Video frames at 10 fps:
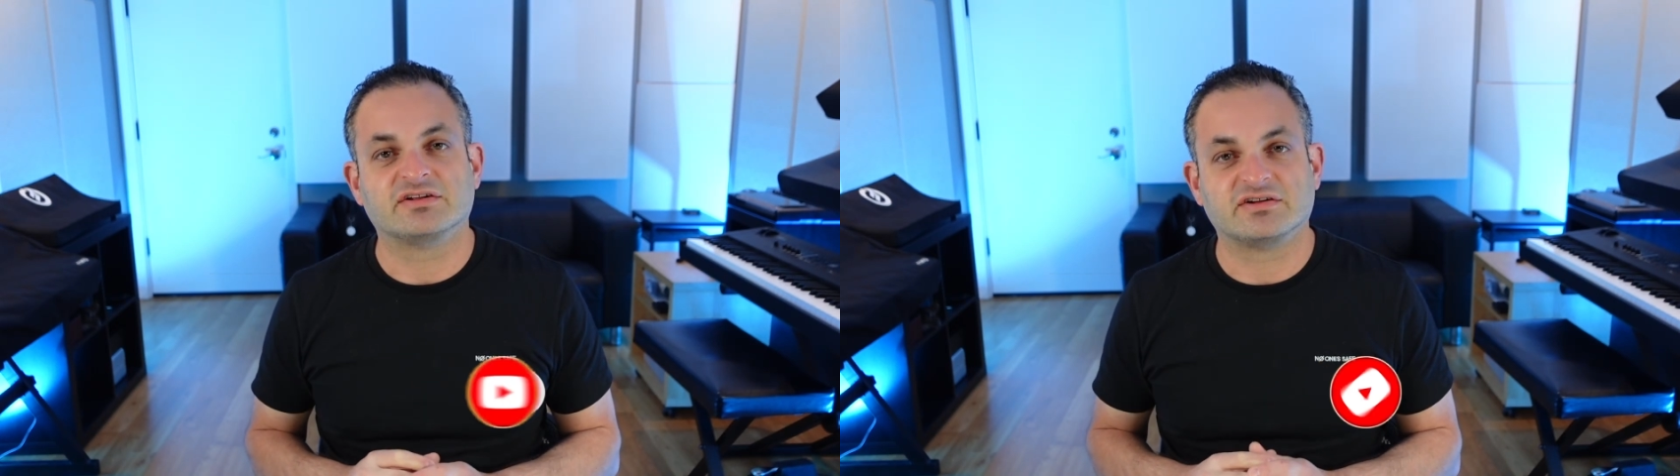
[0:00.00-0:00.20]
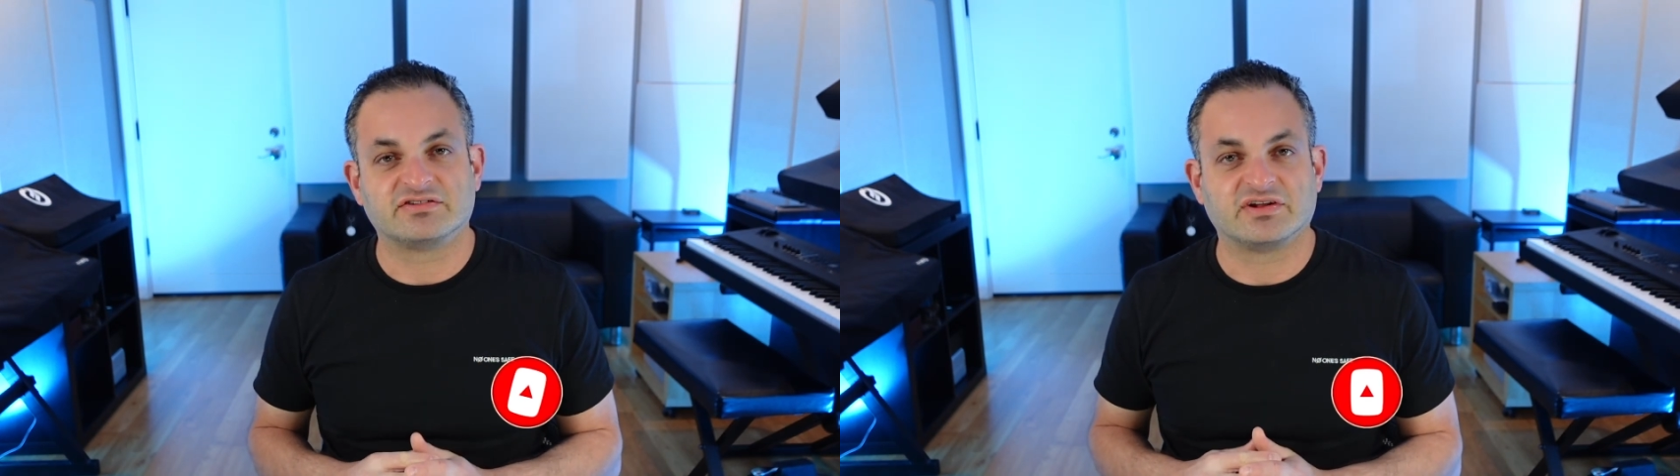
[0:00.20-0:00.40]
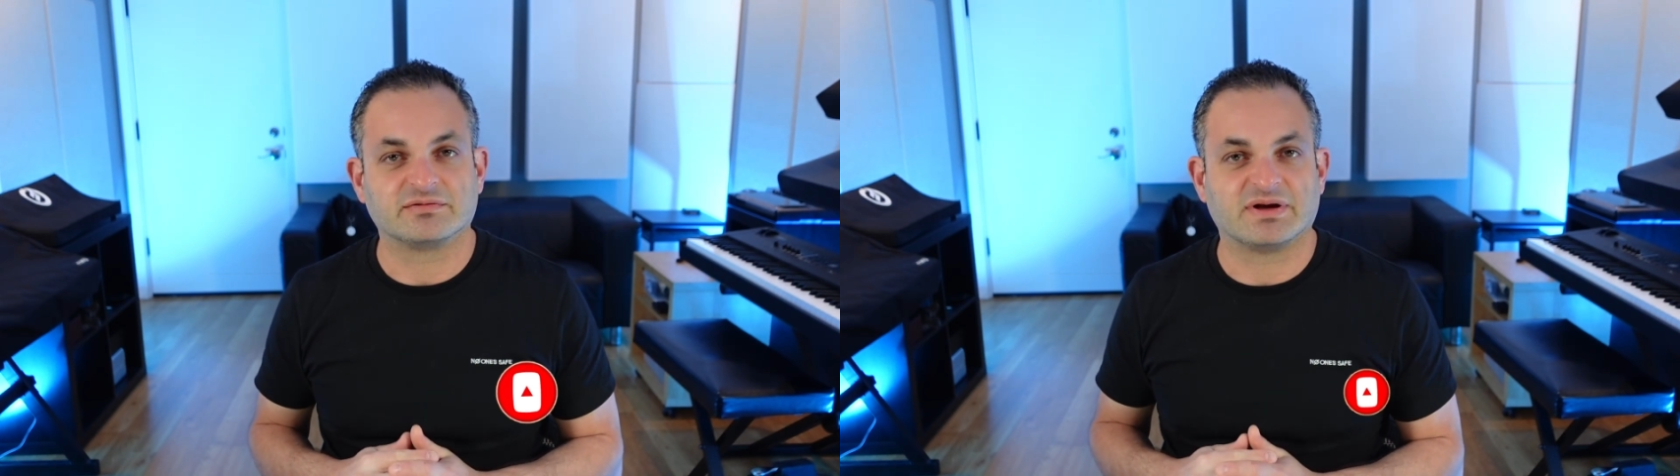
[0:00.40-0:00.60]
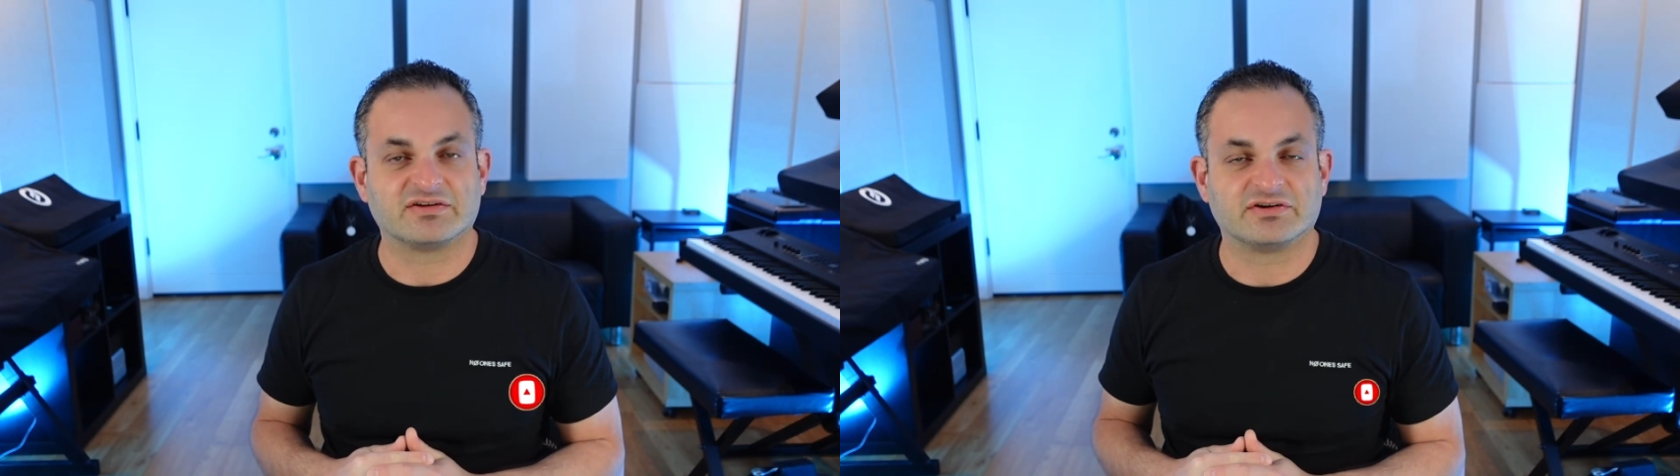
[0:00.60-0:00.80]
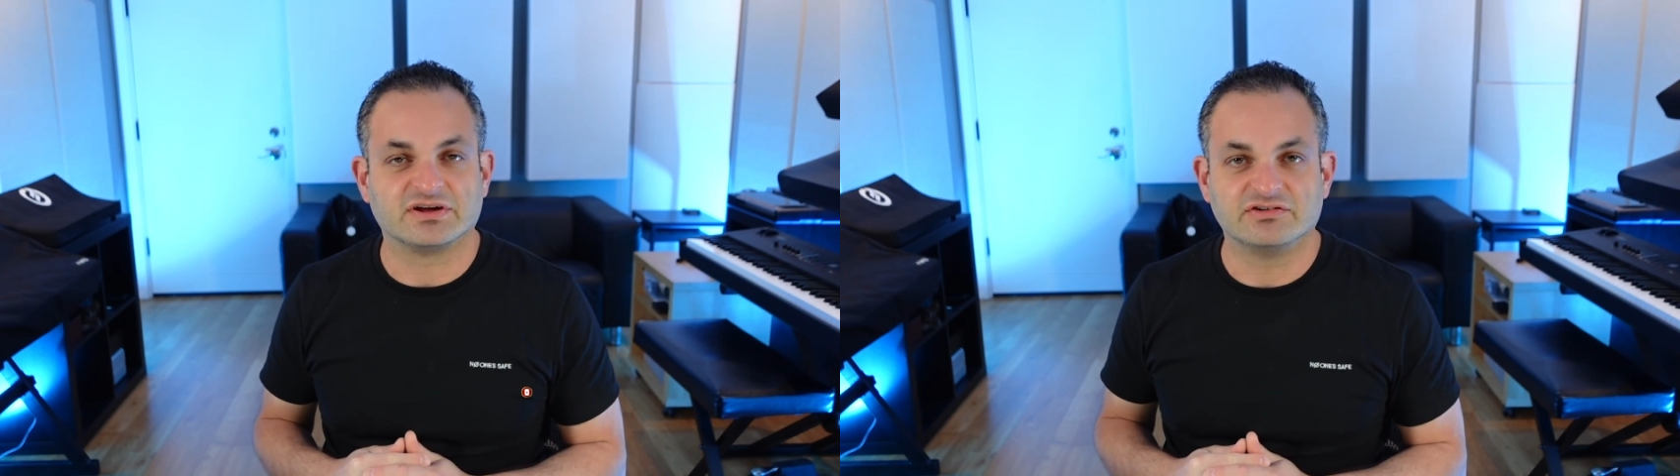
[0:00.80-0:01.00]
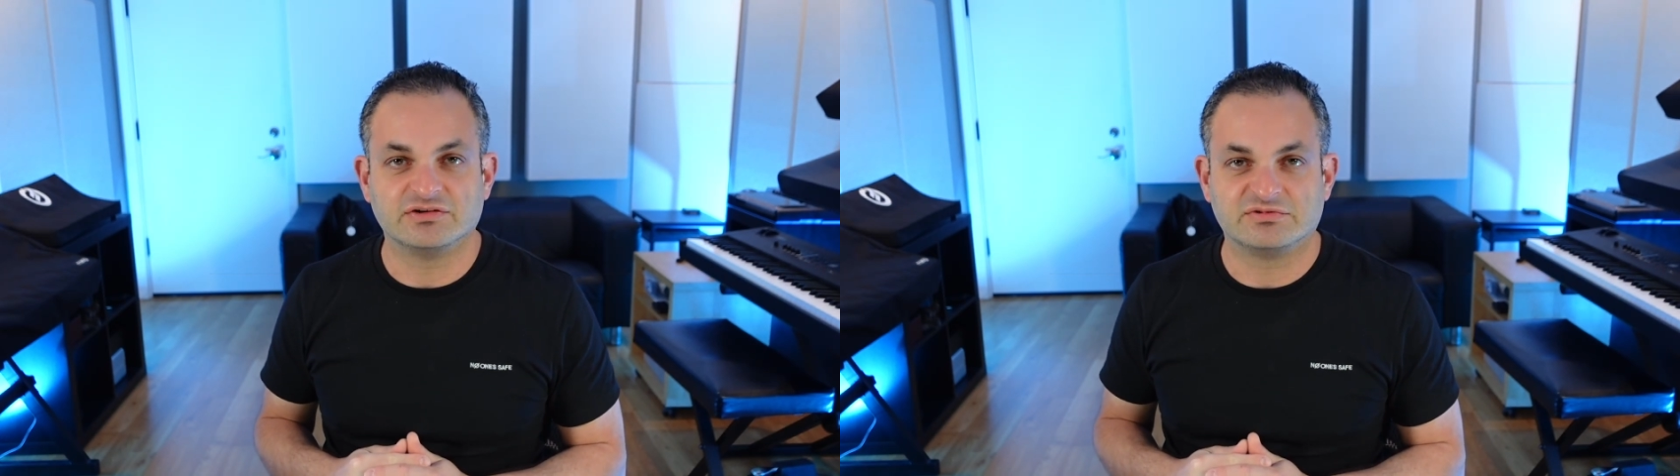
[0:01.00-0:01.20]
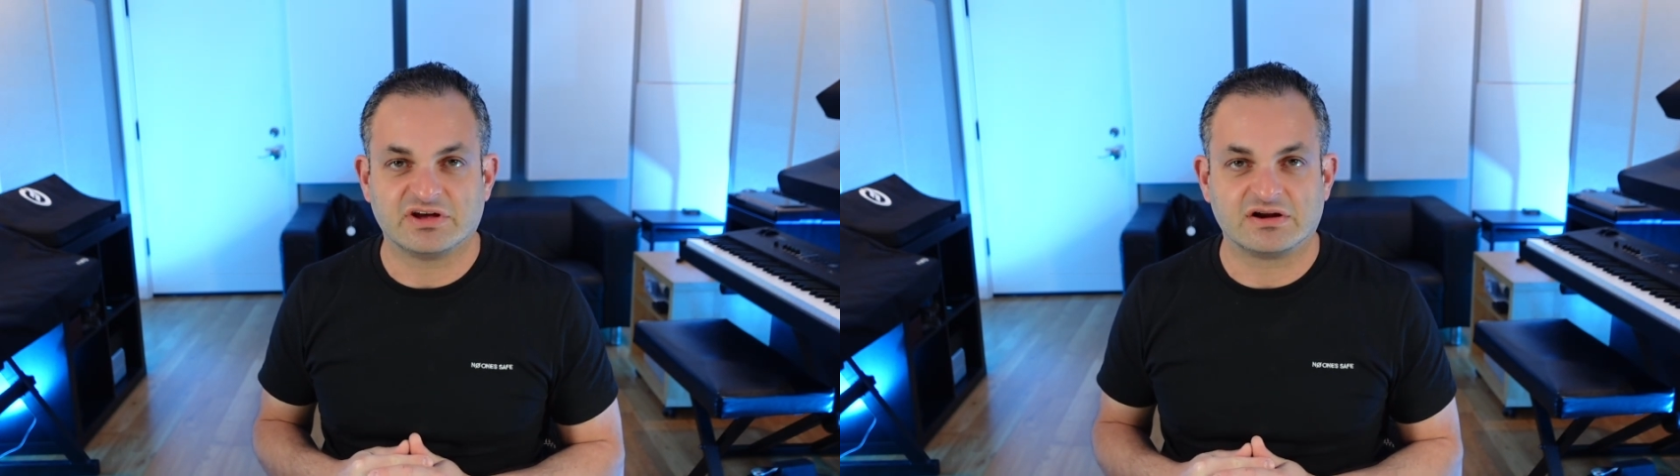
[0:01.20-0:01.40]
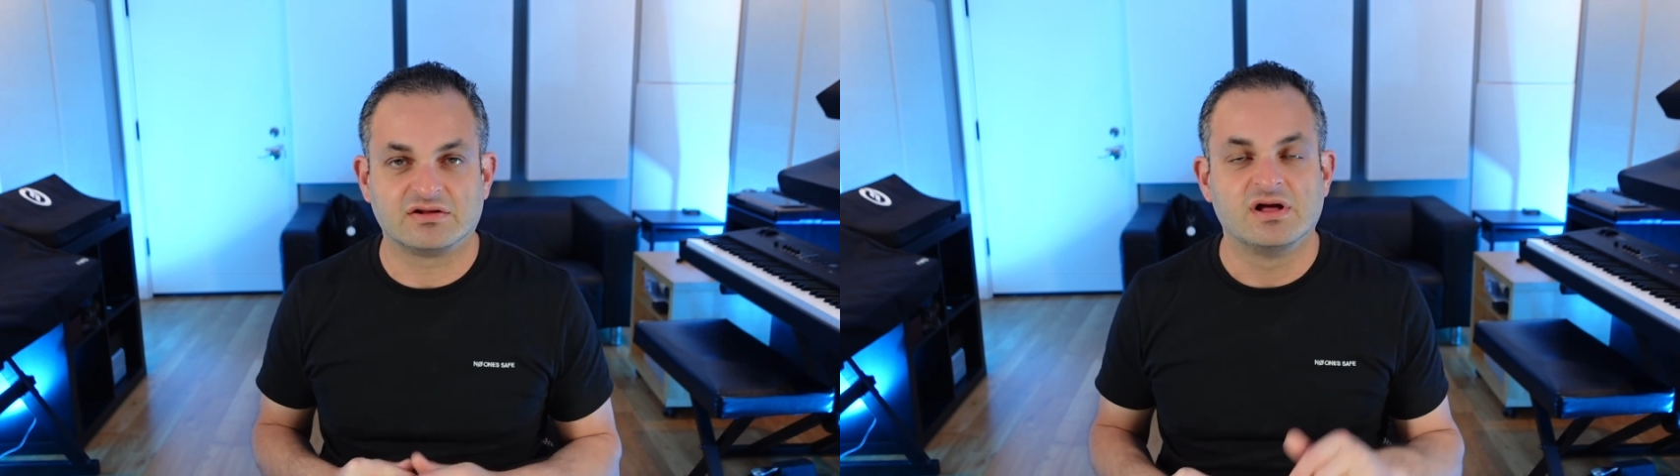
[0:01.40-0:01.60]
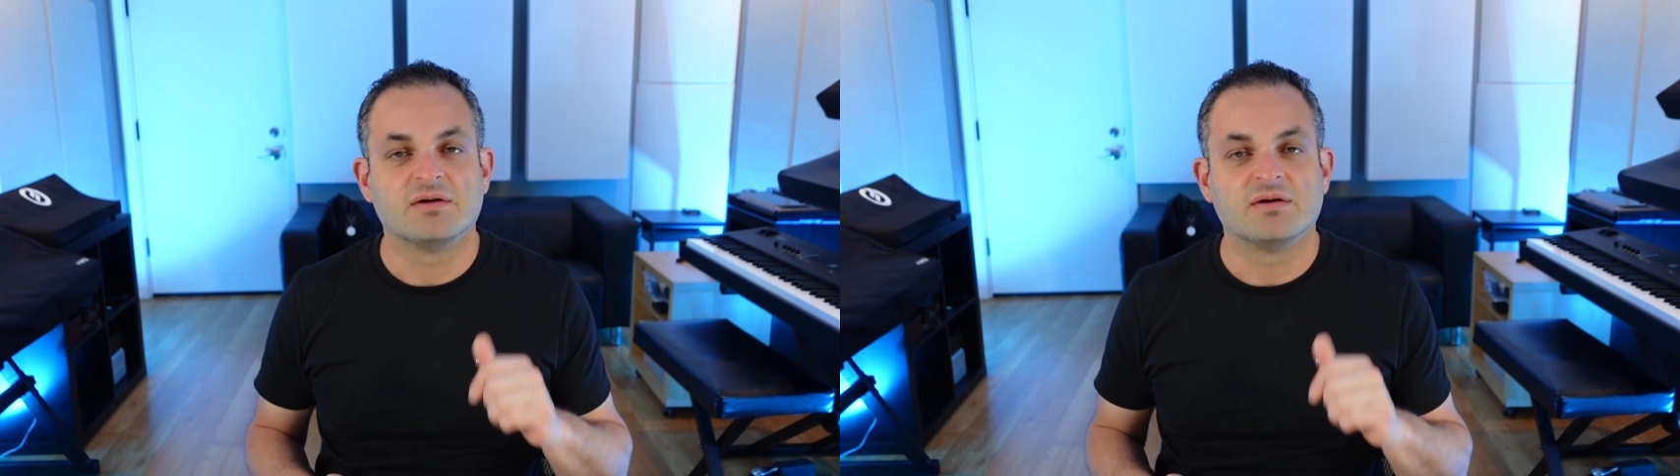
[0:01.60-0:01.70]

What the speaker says: Distinct Mastering YouTube channel.